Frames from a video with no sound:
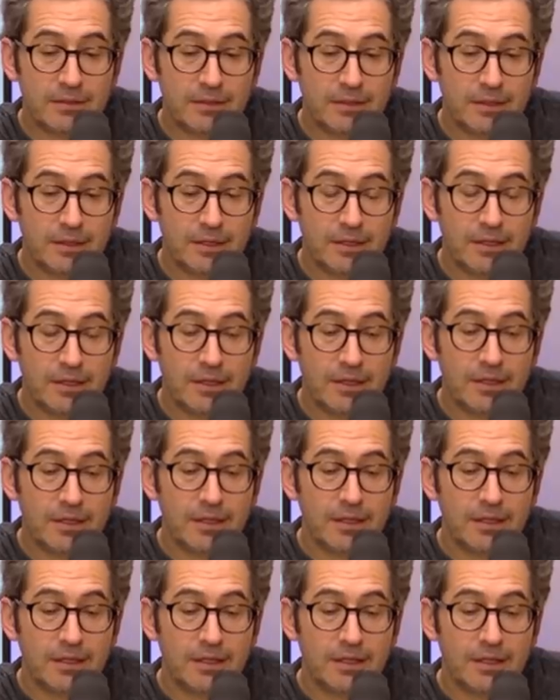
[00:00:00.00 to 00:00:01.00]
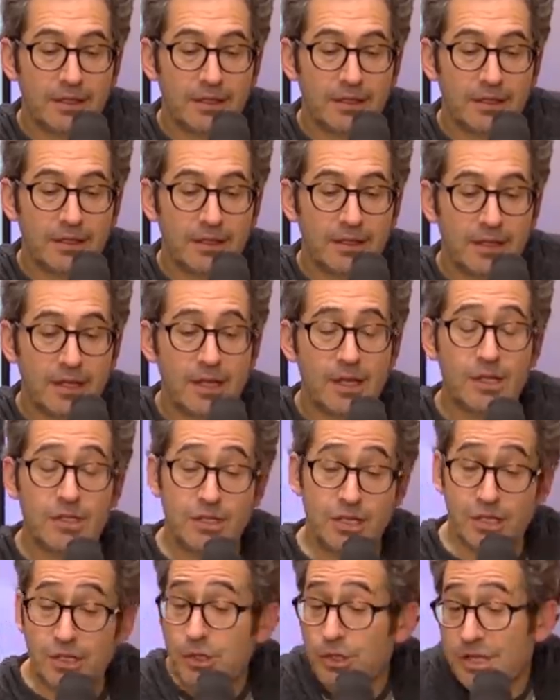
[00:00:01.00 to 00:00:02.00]
I'm, I'm, as egalitarian as they come.
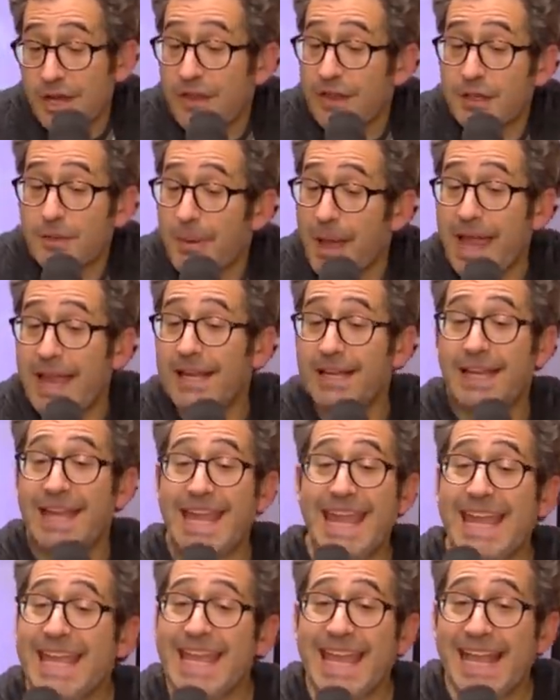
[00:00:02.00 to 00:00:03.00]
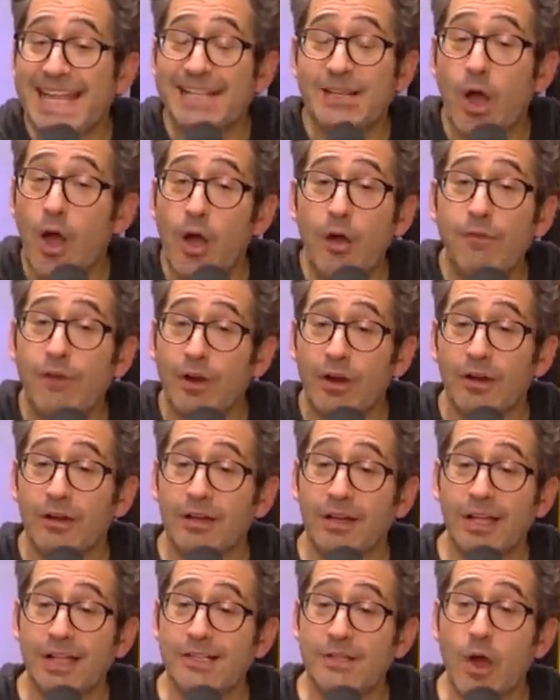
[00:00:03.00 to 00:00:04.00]
Did you see You're the debate? He, those, it's over. Those,
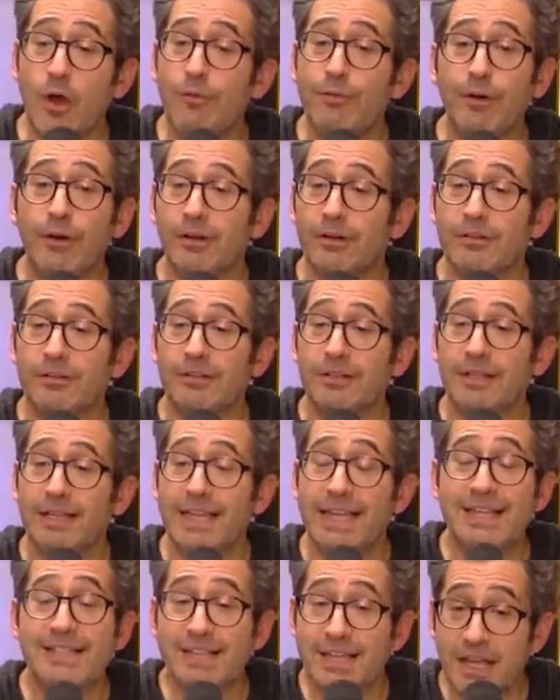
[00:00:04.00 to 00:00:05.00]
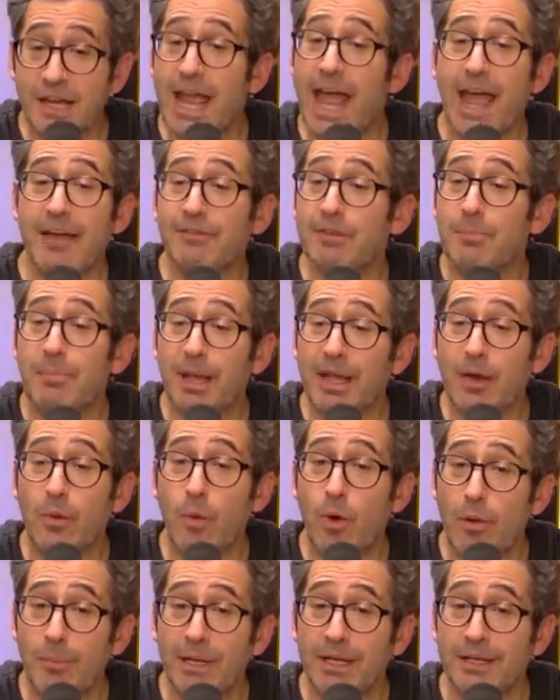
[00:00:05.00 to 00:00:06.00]
it's over. He's going to have to pick a
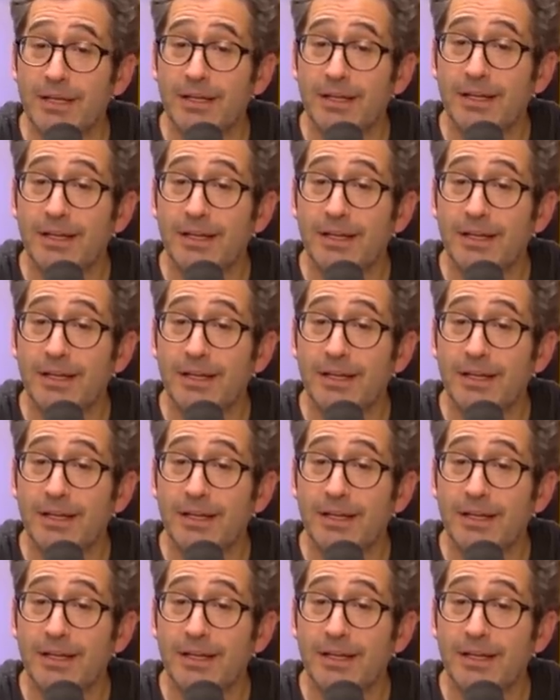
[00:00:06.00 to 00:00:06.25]
woman.